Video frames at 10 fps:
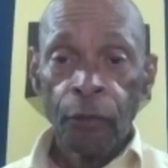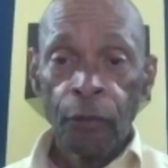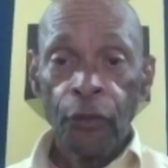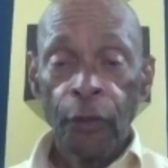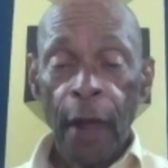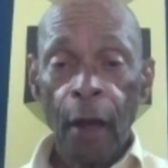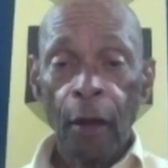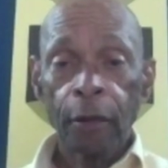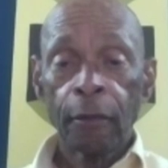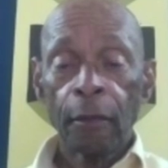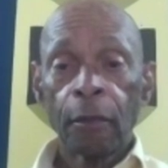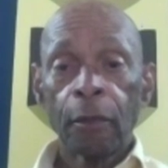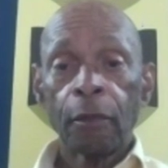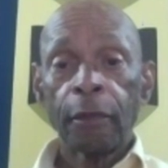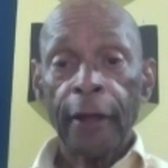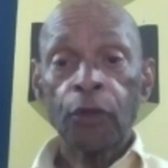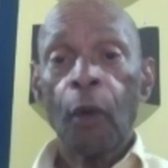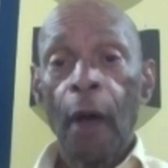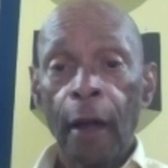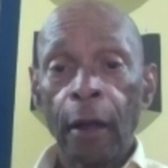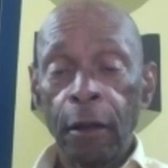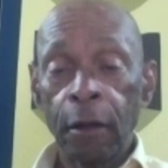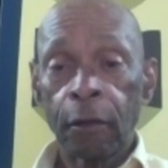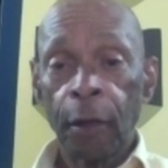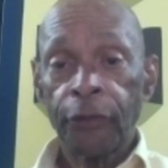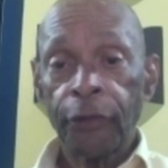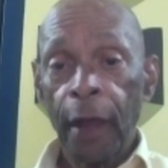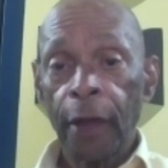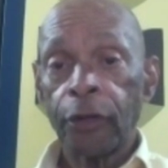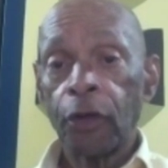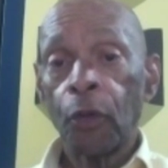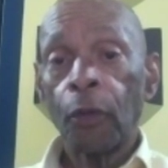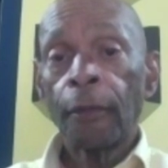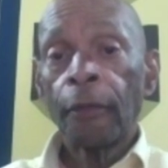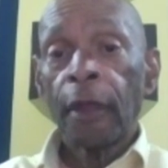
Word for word: So now that's why I'm saying to you,